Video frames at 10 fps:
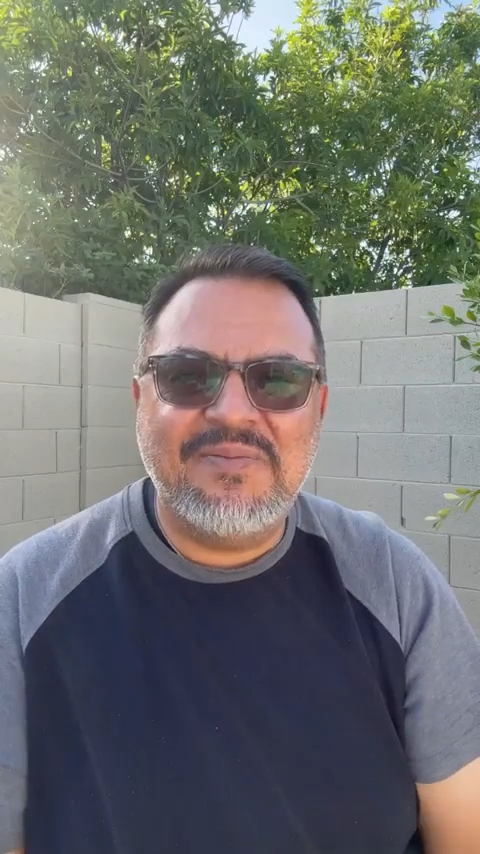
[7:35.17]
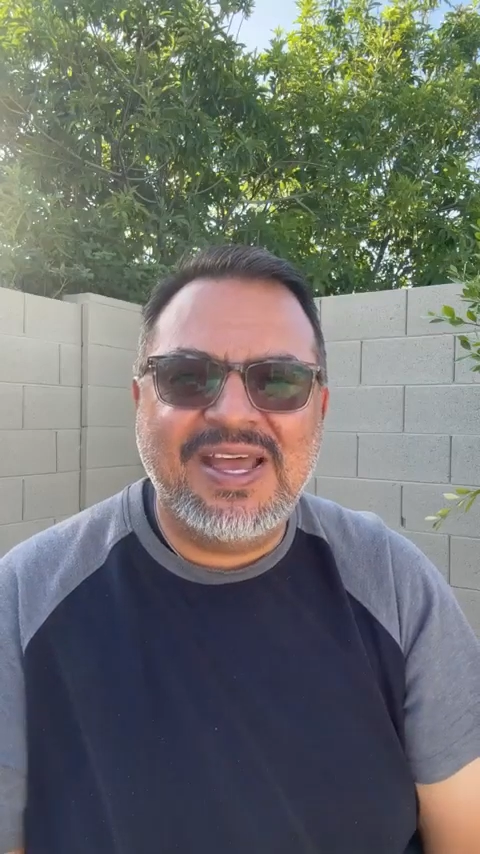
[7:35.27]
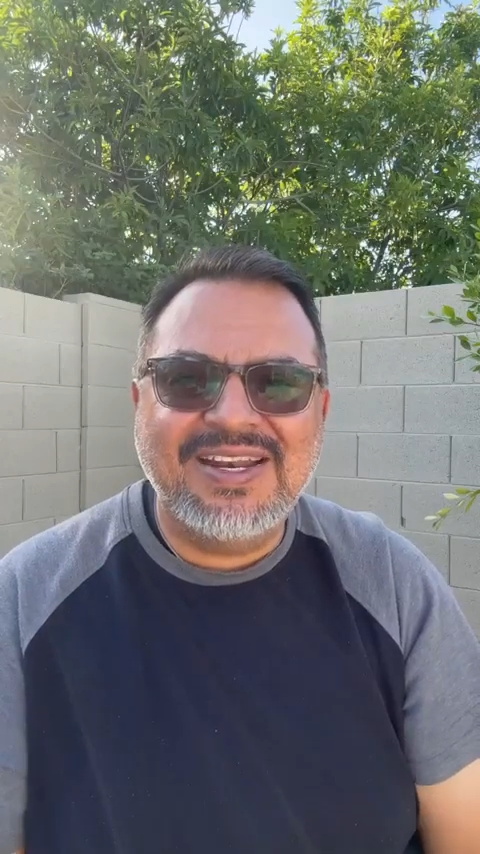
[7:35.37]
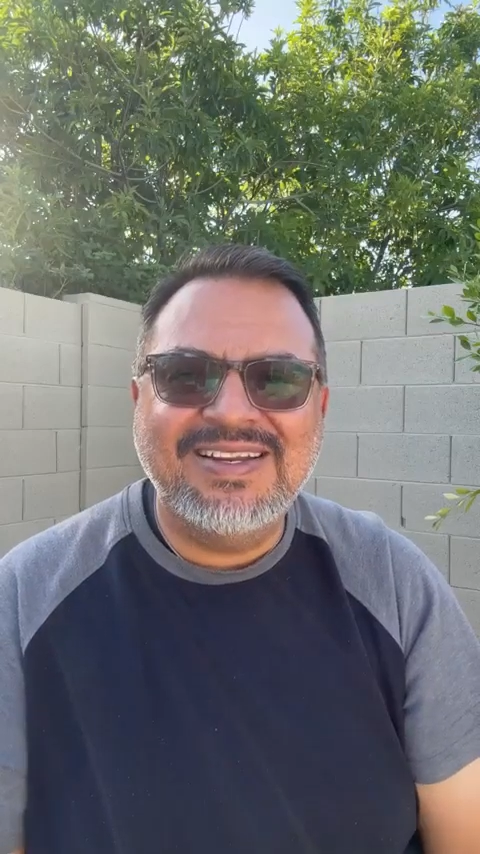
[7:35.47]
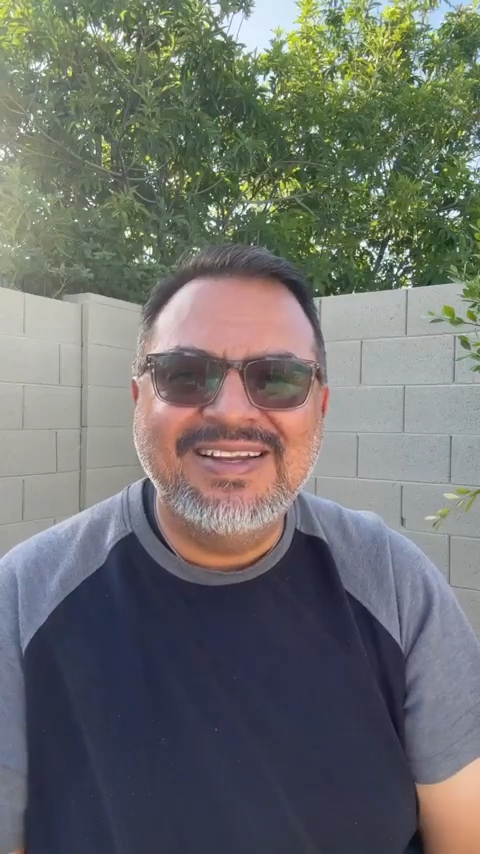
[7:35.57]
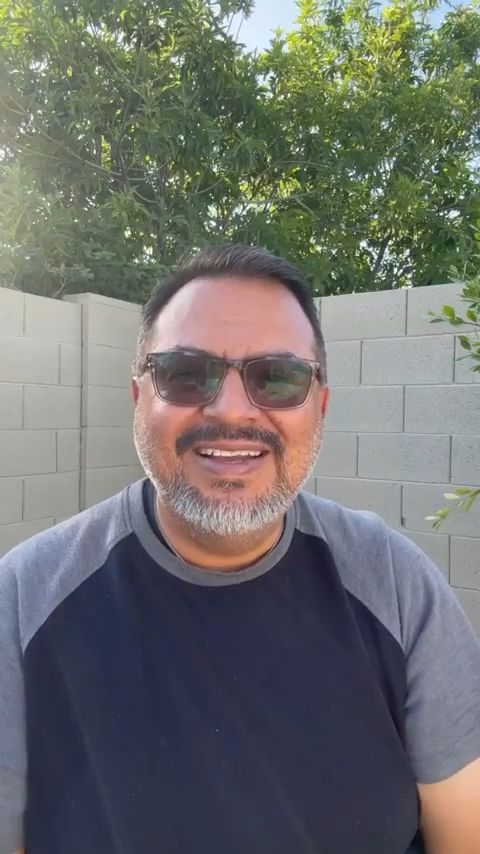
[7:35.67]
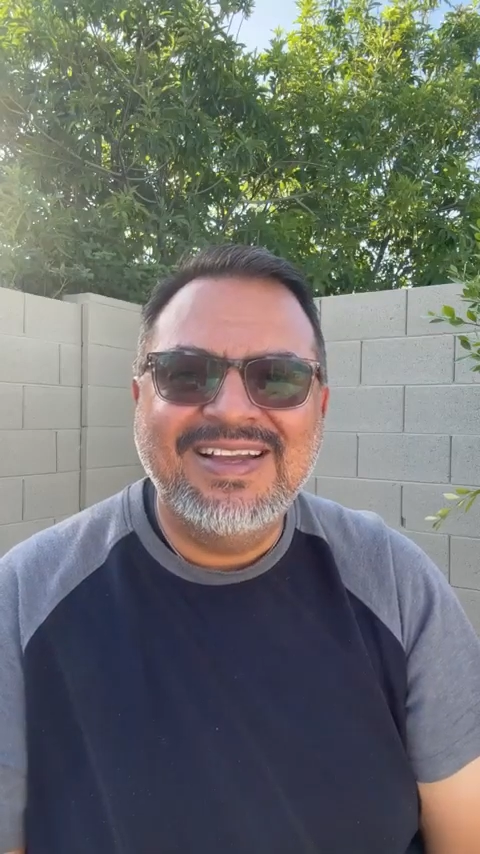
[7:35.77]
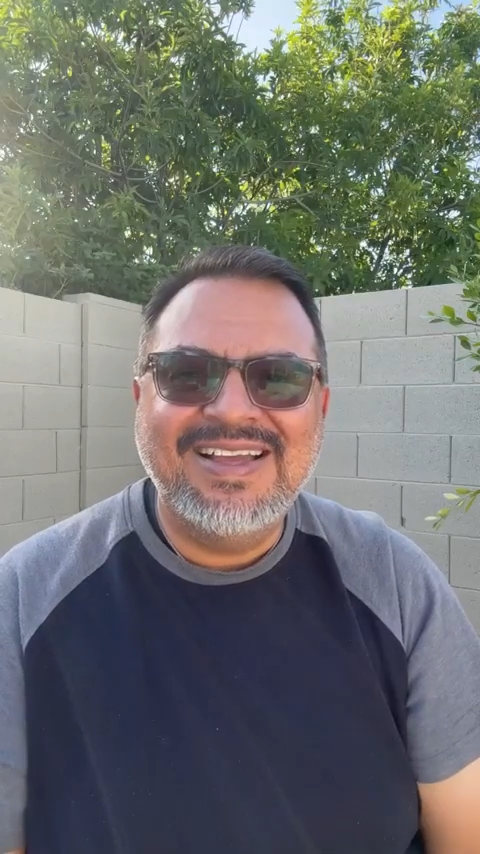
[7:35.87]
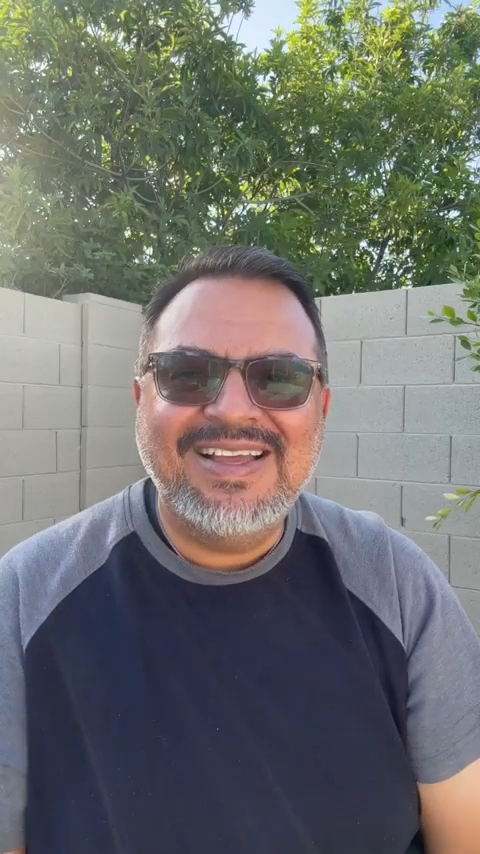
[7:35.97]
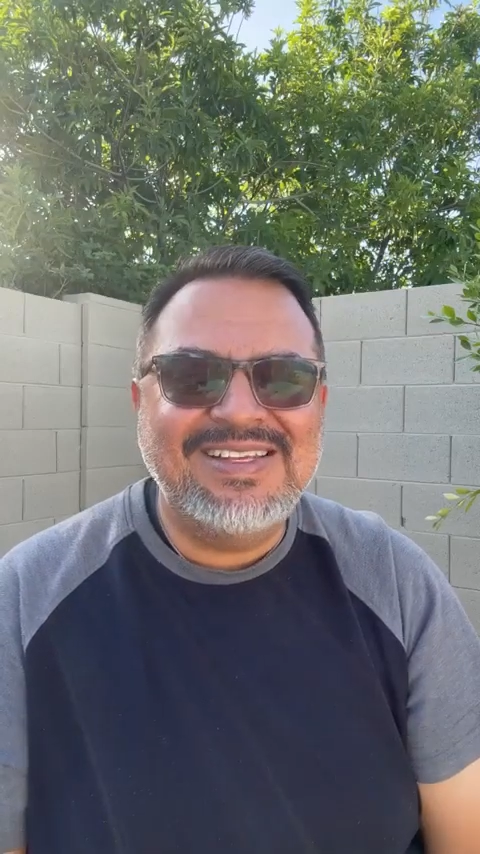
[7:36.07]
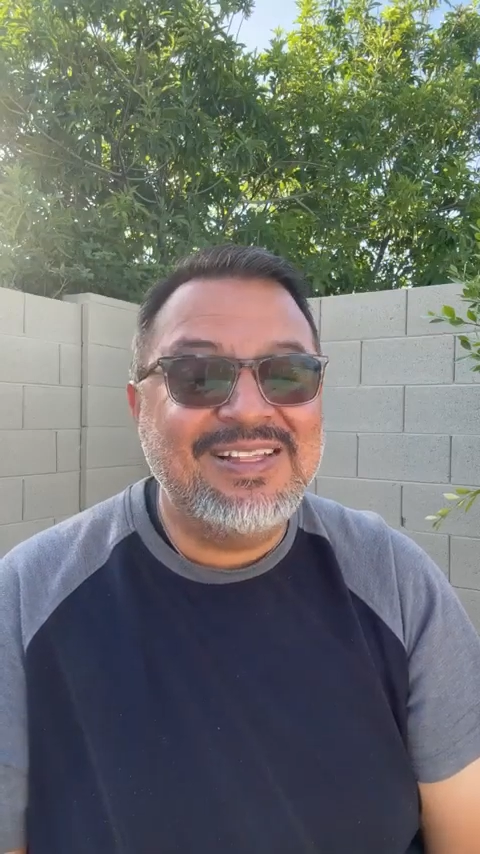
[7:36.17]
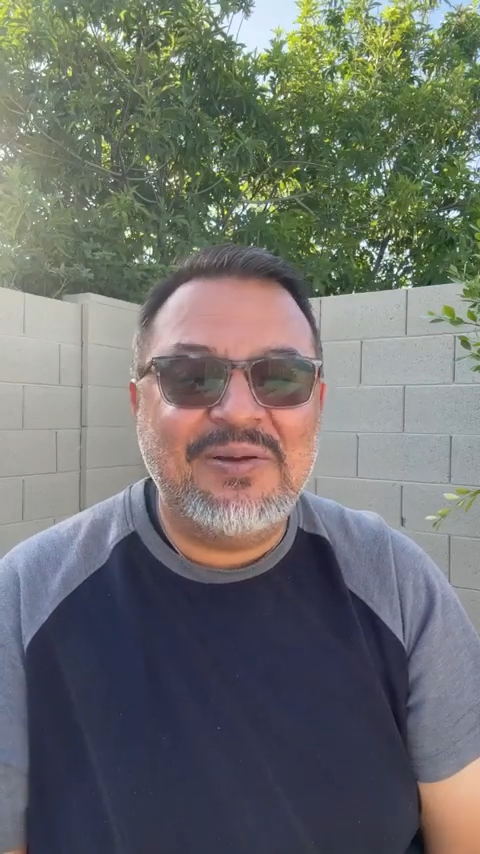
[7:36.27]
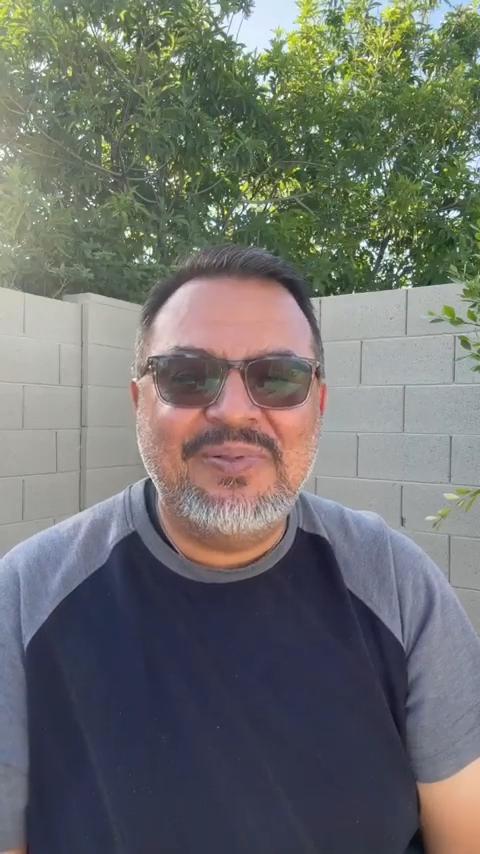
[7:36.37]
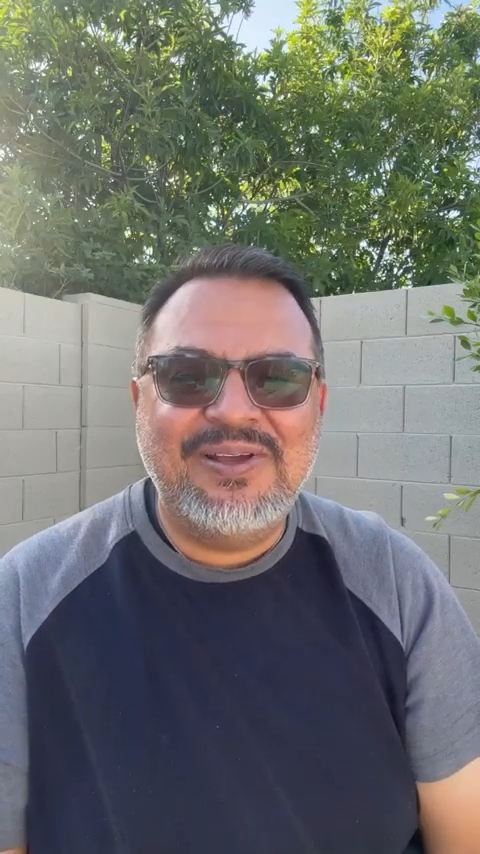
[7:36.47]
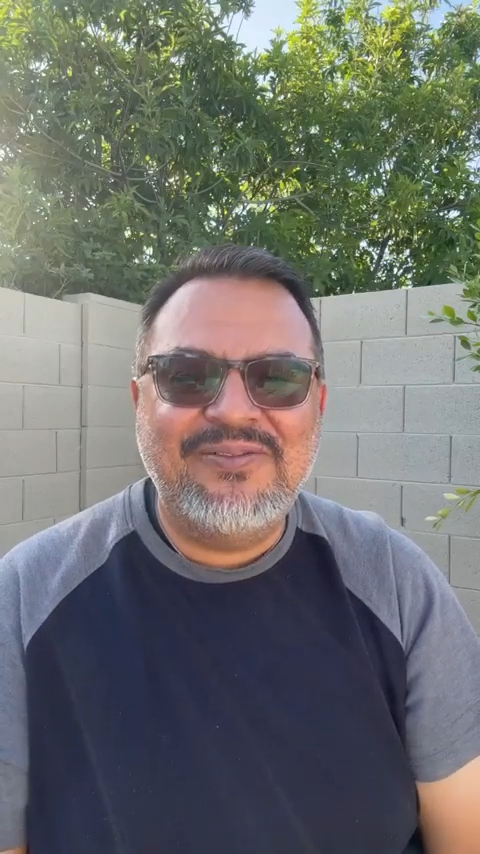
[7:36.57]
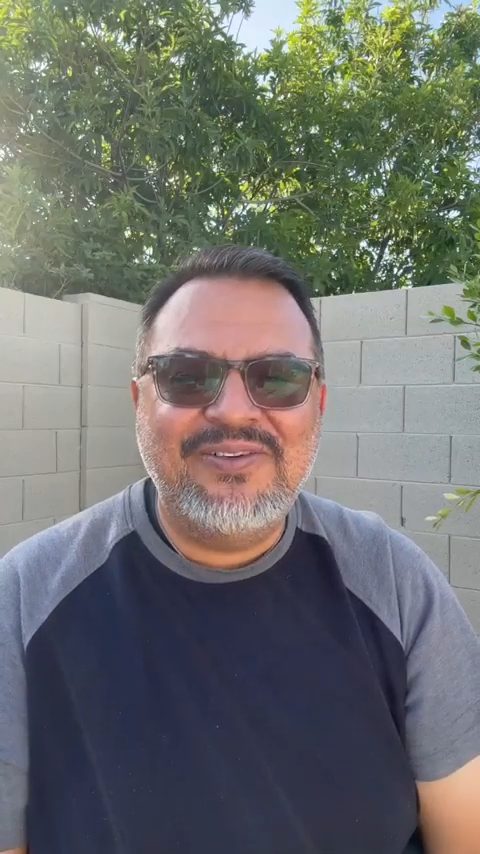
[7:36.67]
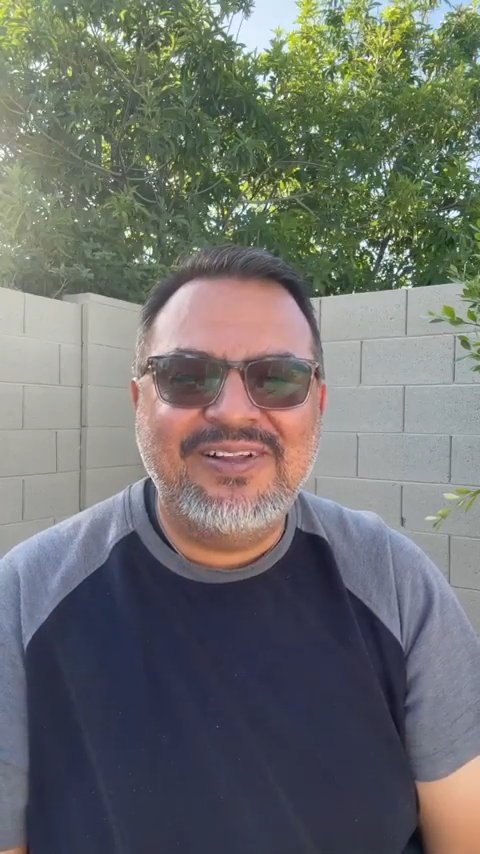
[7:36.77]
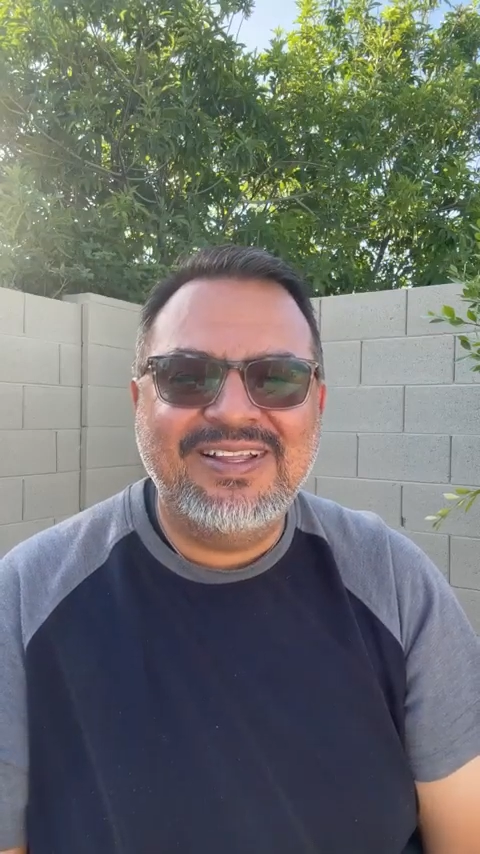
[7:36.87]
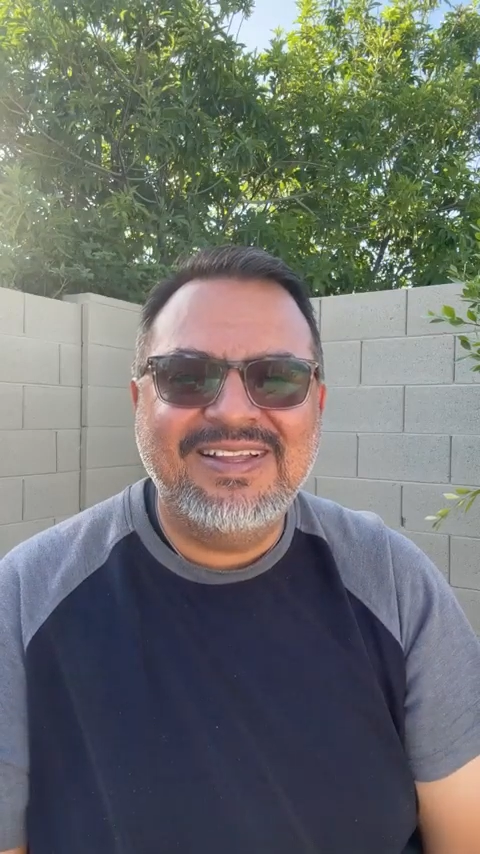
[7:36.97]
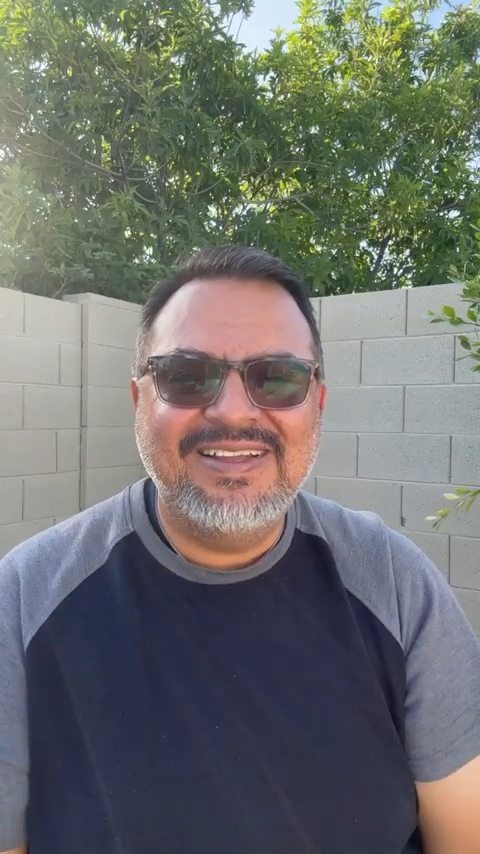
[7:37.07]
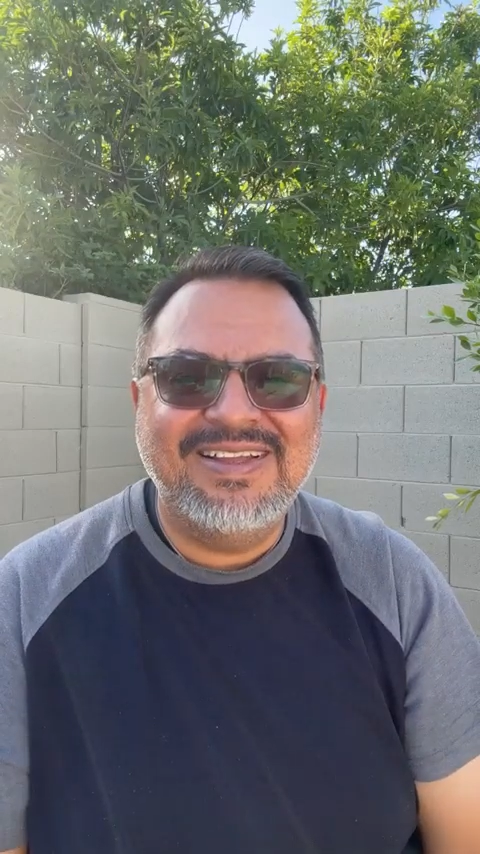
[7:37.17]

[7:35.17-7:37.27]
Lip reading: Amen. Isn't that beautiful?